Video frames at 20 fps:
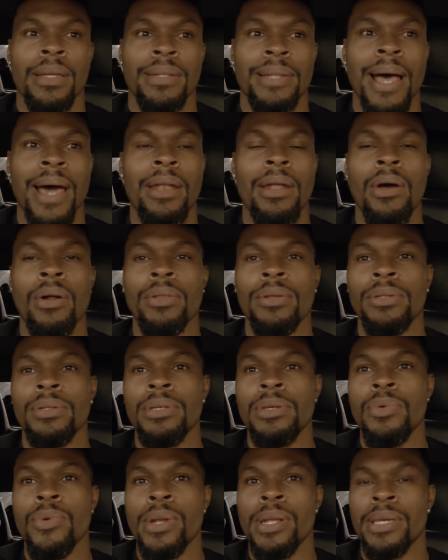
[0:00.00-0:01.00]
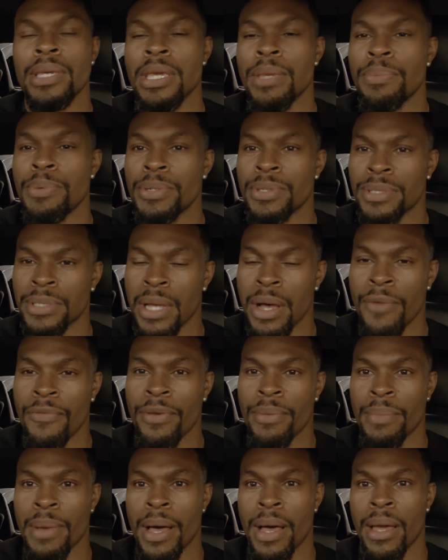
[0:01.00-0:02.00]
not only do you want to keep
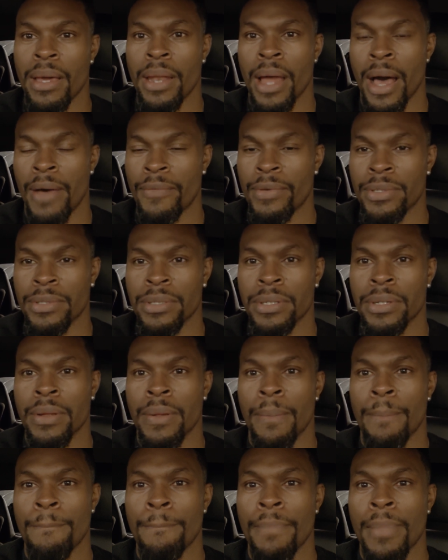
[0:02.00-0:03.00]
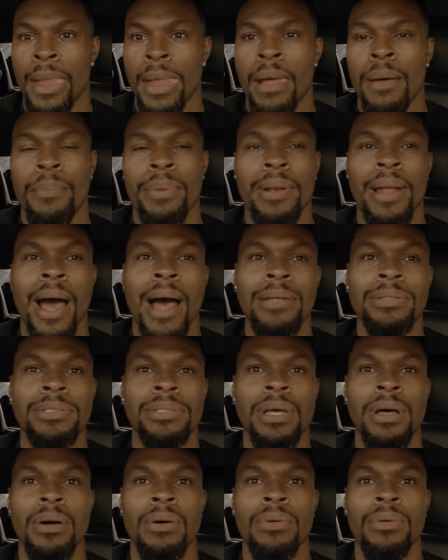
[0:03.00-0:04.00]
yourself in mind, obviously, but
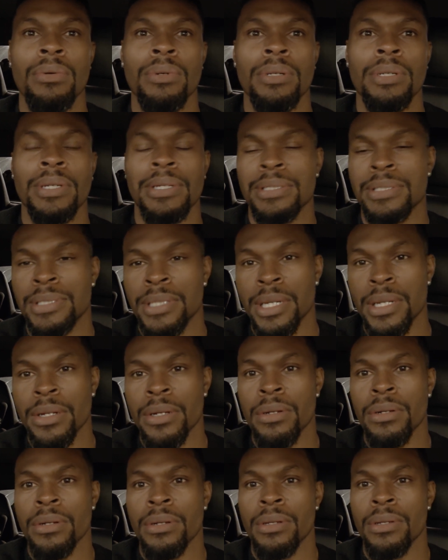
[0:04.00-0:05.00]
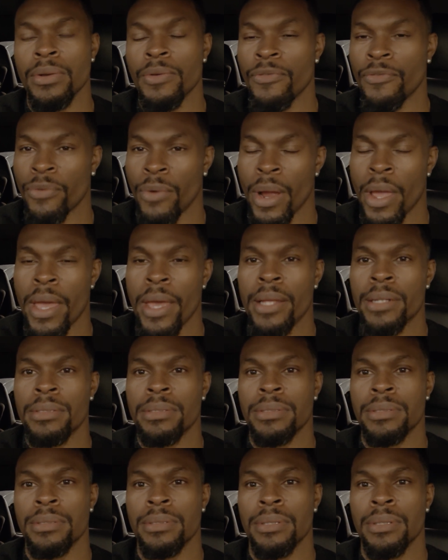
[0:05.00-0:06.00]
also consider your
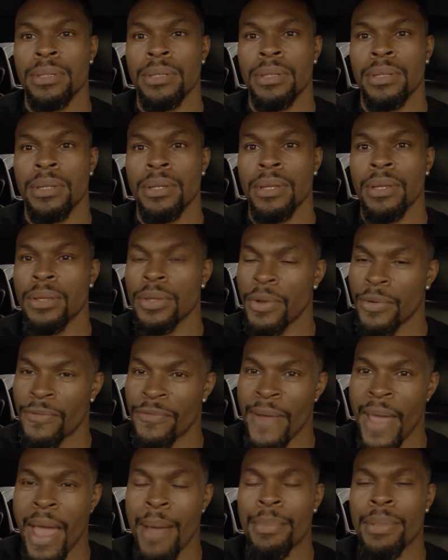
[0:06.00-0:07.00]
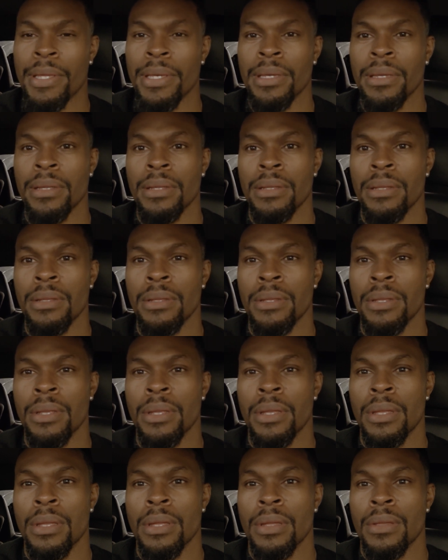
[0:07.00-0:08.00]
friends, your family,
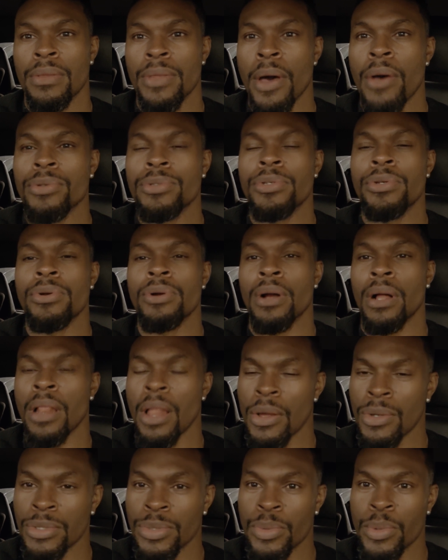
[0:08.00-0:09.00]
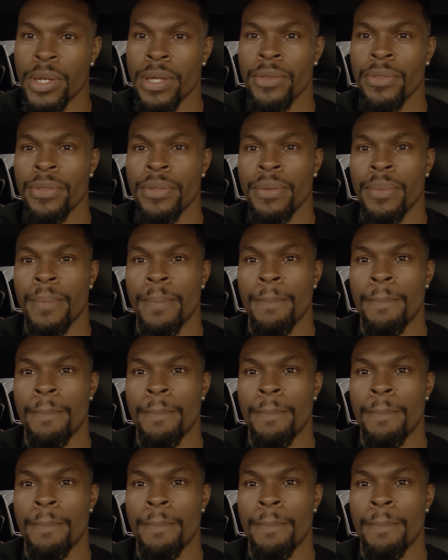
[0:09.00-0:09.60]
those who you're close with,